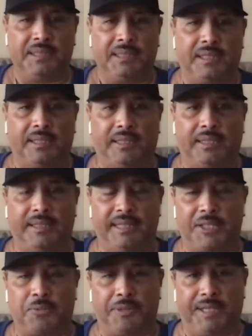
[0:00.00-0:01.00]
And
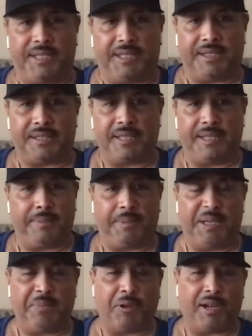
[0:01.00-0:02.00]
that's what he does. He
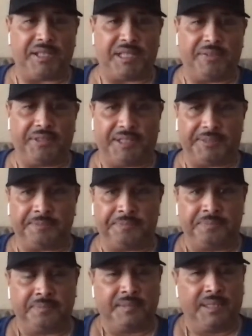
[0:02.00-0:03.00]
rebrands everything.
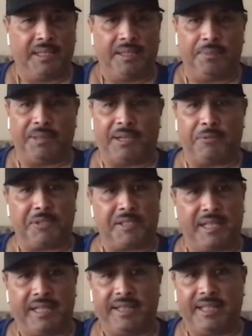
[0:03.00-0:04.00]
But I will
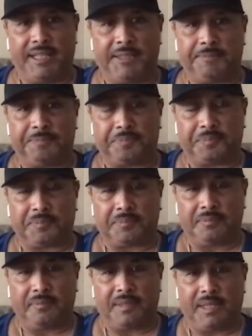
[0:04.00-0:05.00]
say that
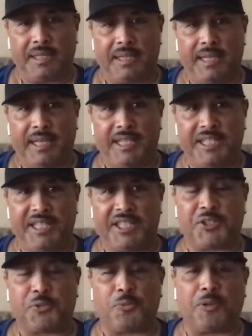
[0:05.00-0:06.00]
he's
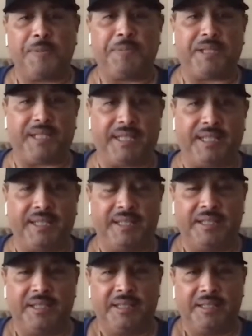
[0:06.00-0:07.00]
disrupting
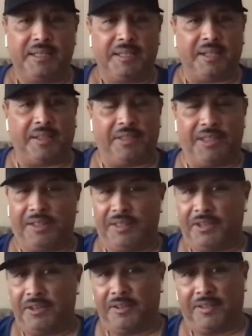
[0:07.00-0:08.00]

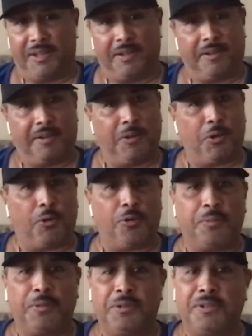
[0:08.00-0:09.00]
their
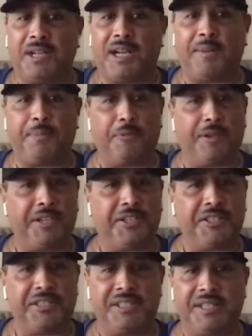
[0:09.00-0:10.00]
normal
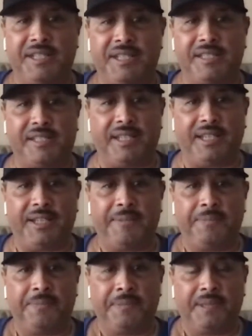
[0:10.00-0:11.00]
operations in DC.
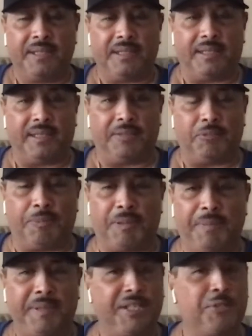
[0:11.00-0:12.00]

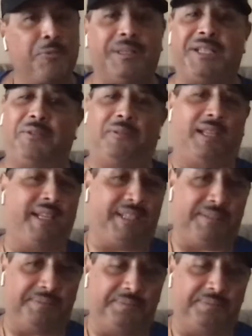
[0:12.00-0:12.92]
Republicans really don't like him.